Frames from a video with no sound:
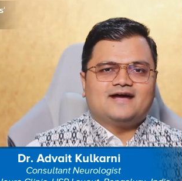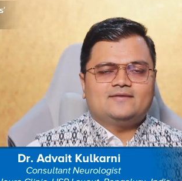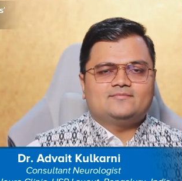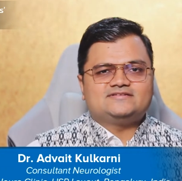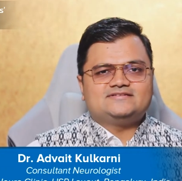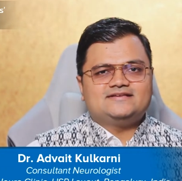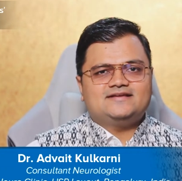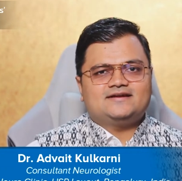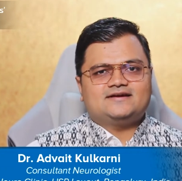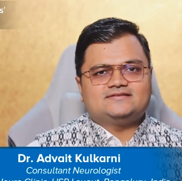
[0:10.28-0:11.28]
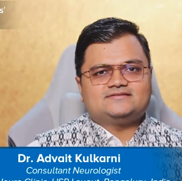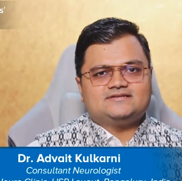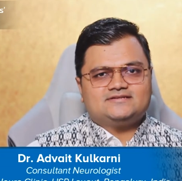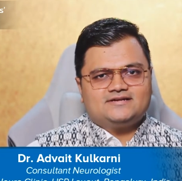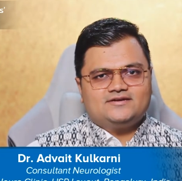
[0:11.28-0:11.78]
I am a senior
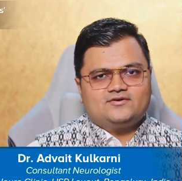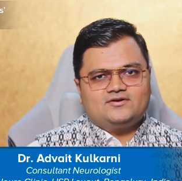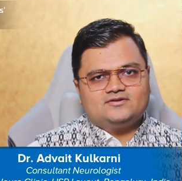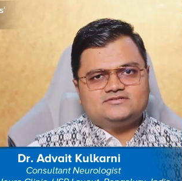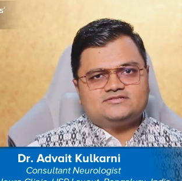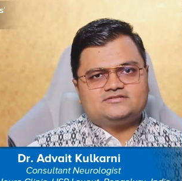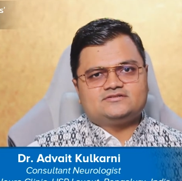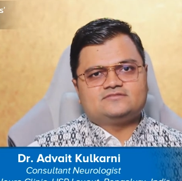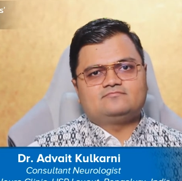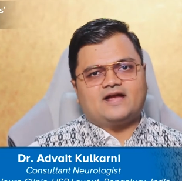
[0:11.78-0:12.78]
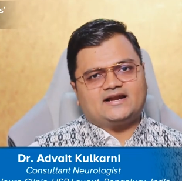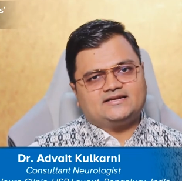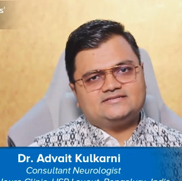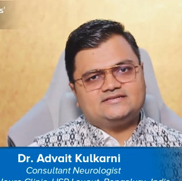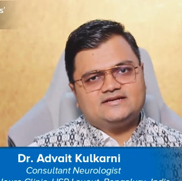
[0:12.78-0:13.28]
consultant neurologist
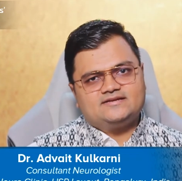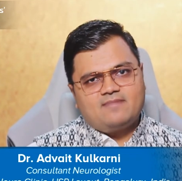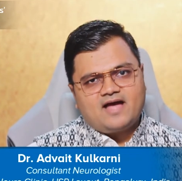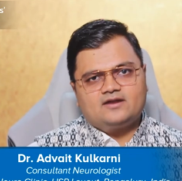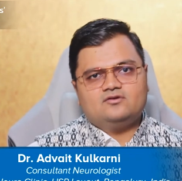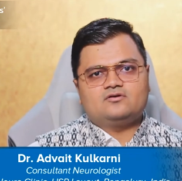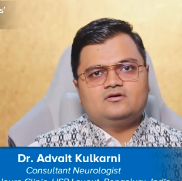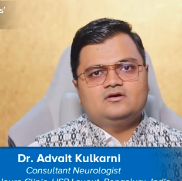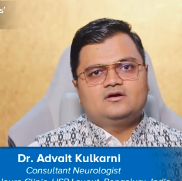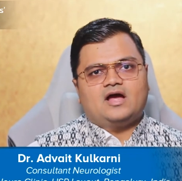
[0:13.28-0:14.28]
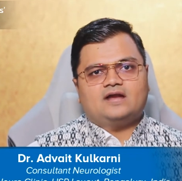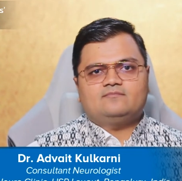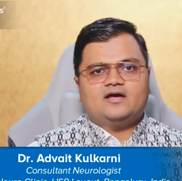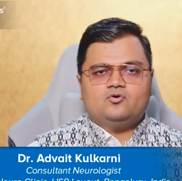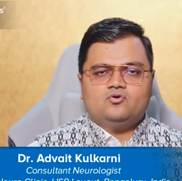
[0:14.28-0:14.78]
practicing in Bangalore
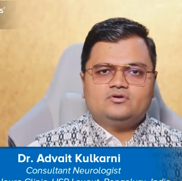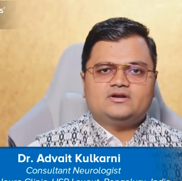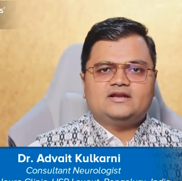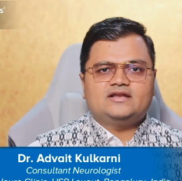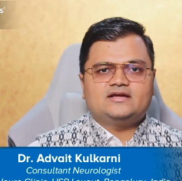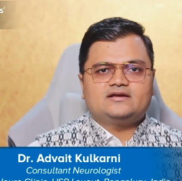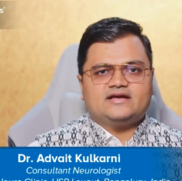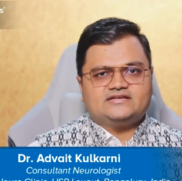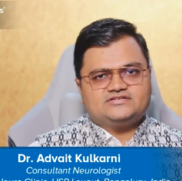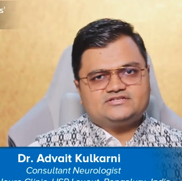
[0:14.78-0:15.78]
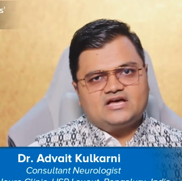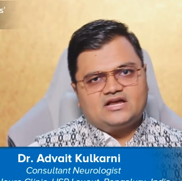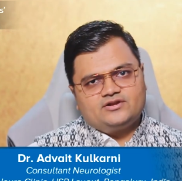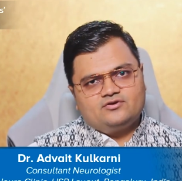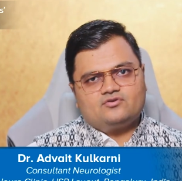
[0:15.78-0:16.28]
at my own clinic,
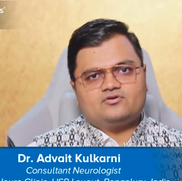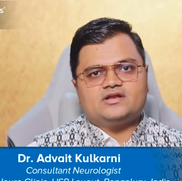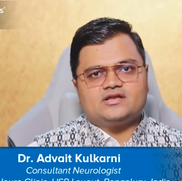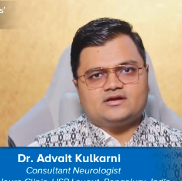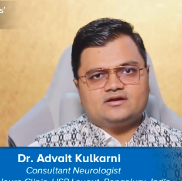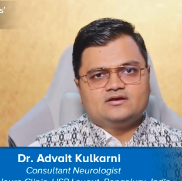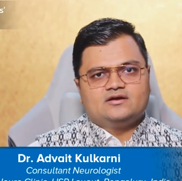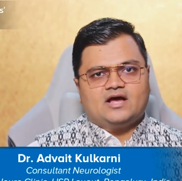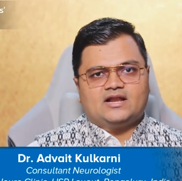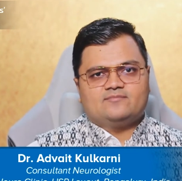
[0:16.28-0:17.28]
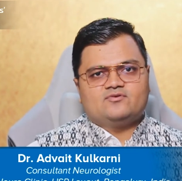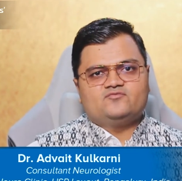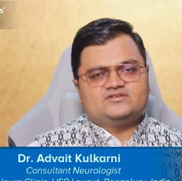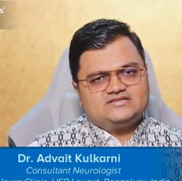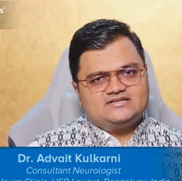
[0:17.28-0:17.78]
HSR Neuro Clinic, and I am a
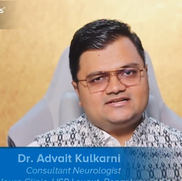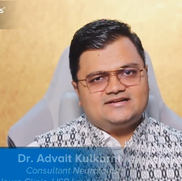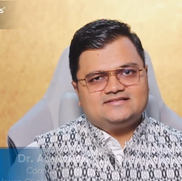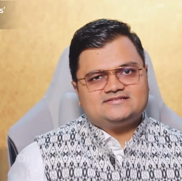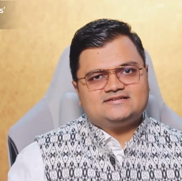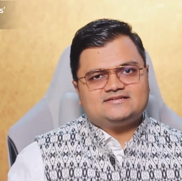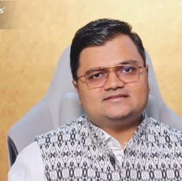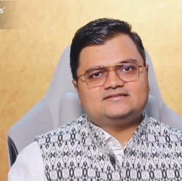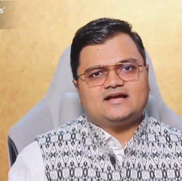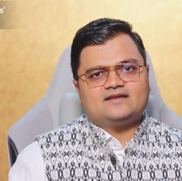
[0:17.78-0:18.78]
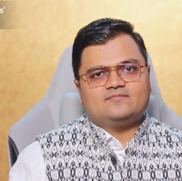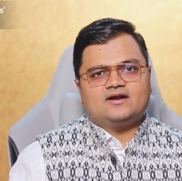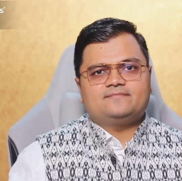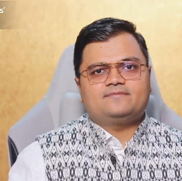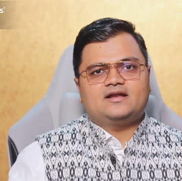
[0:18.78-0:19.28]
visiting consultant at
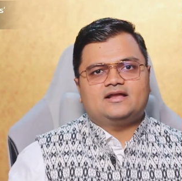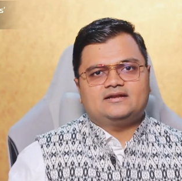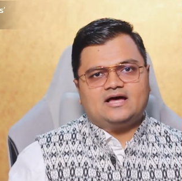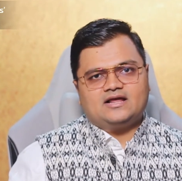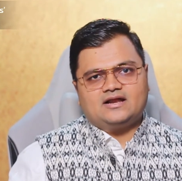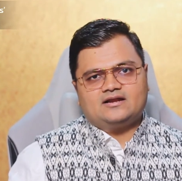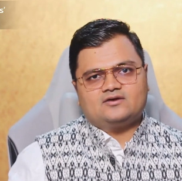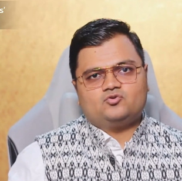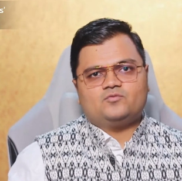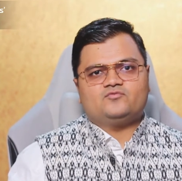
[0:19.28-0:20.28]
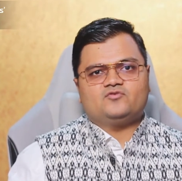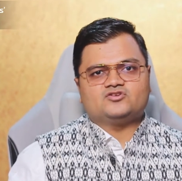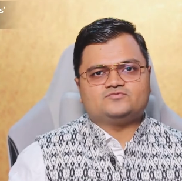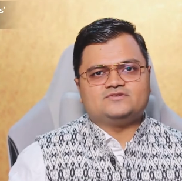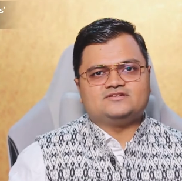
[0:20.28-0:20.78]
Manipal and Narayana Group of
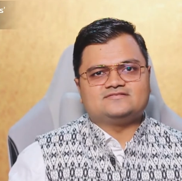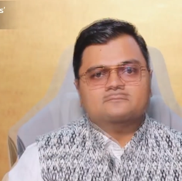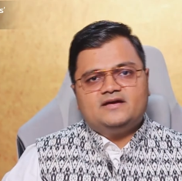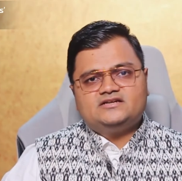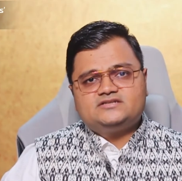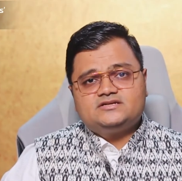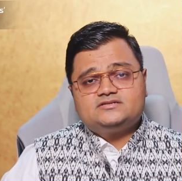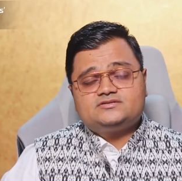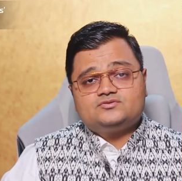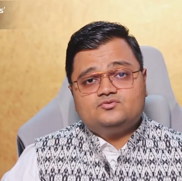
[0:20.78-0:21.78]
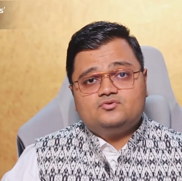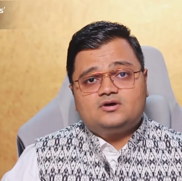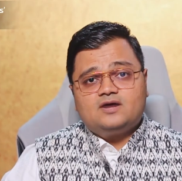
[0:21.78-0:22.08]
Hospitals. Patients who